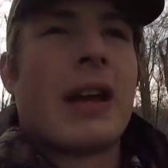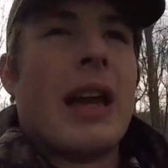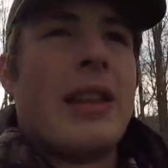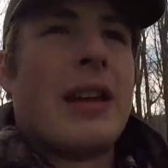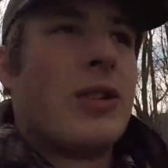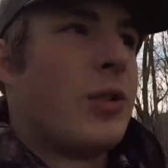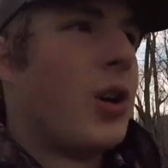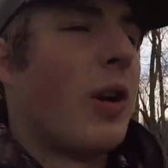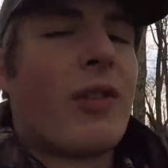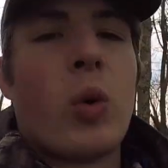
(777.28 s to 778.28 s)
and then,
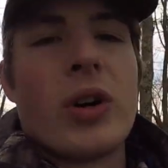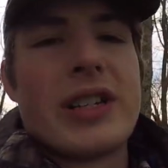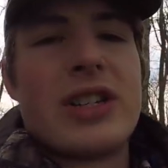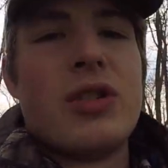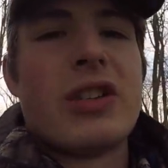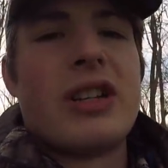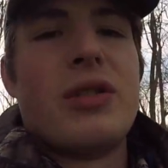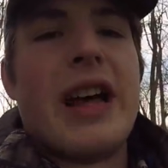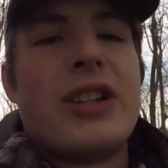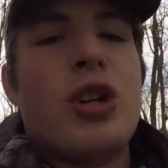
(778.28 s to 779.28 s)
two, of course, as soon as I
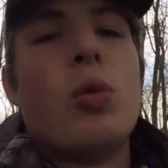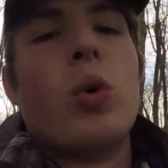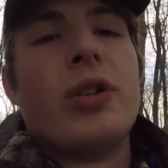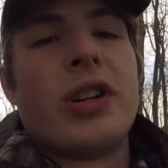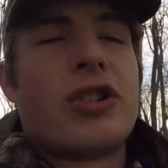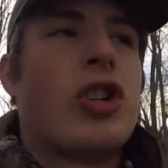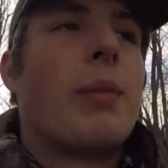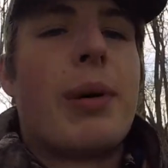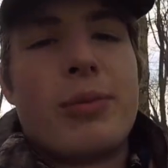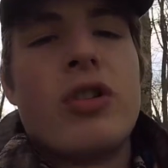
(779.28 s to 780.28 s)
do that, two wood ducks
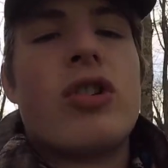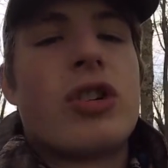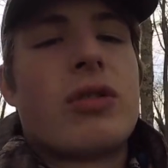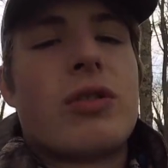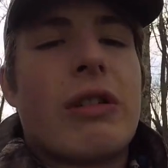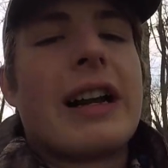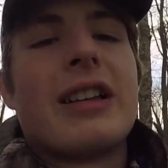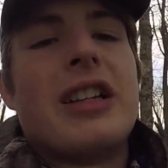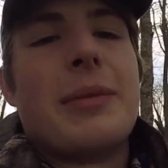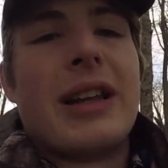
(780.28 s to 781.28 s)
jump up just
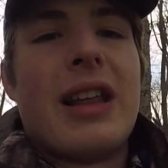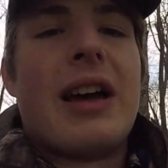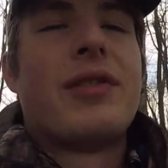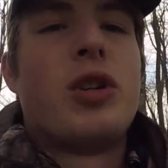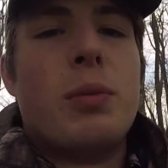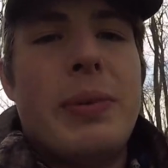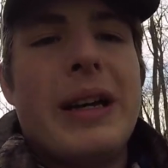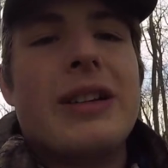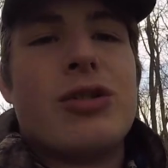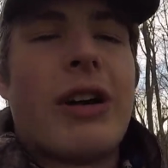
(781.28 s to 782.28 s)
directly to my left, two
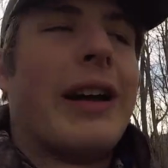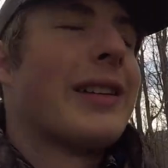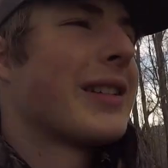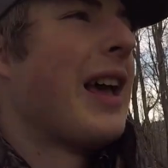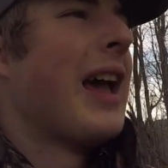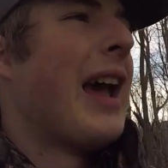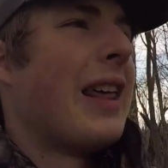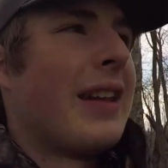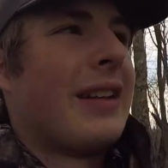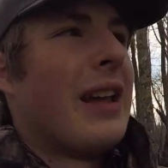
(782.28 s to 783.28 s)
big drakes.
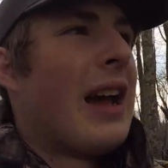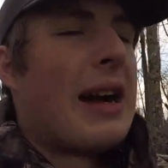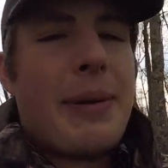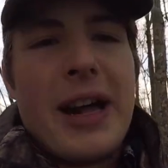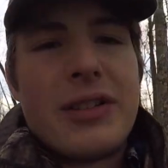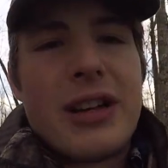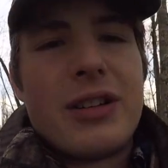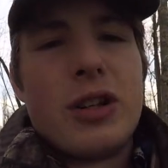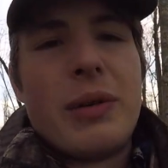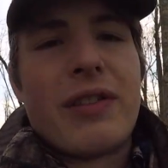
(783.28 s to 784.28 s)
And then I paddle down
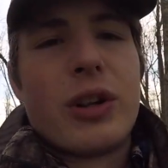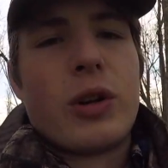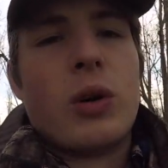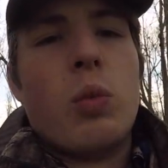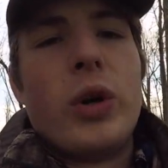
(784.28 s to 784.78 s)
a little bit further, and a